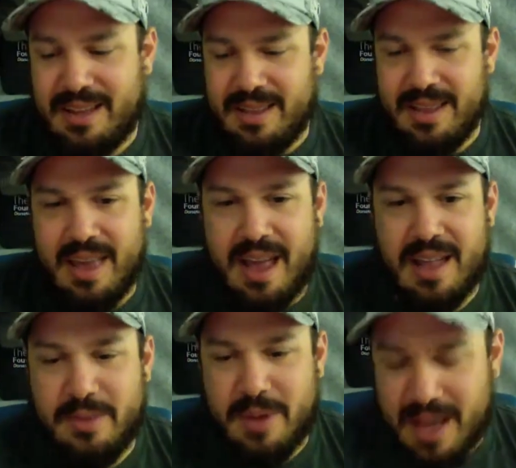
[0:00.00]
The
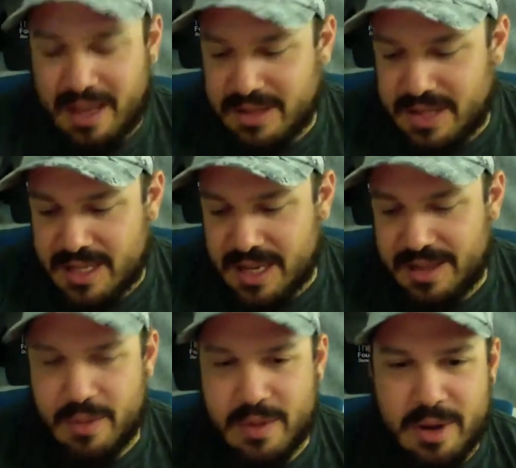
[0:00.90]
way I like to say it's like the
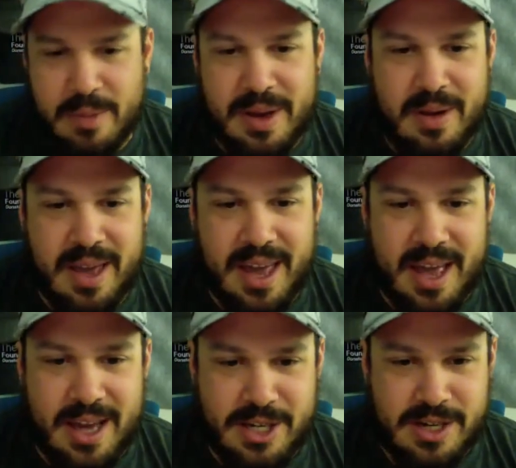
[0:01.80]
real Bitcoin Cash.